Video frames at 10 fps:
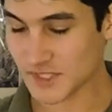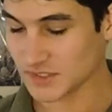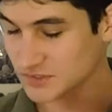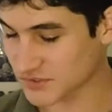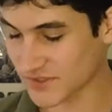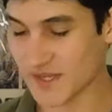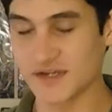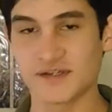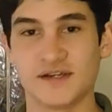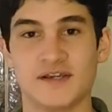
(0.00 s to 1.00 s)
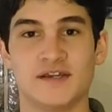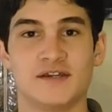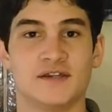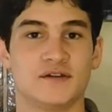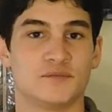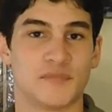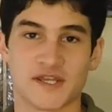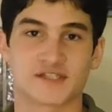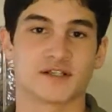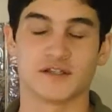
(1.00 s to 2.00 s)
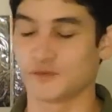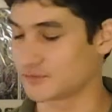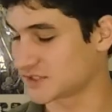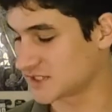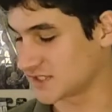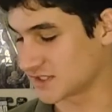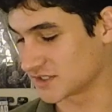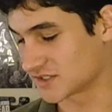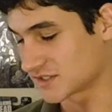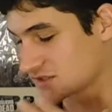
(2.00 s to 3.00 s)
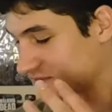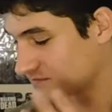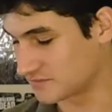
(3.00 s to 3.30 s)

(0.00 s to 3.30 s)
So then, basically what we see is,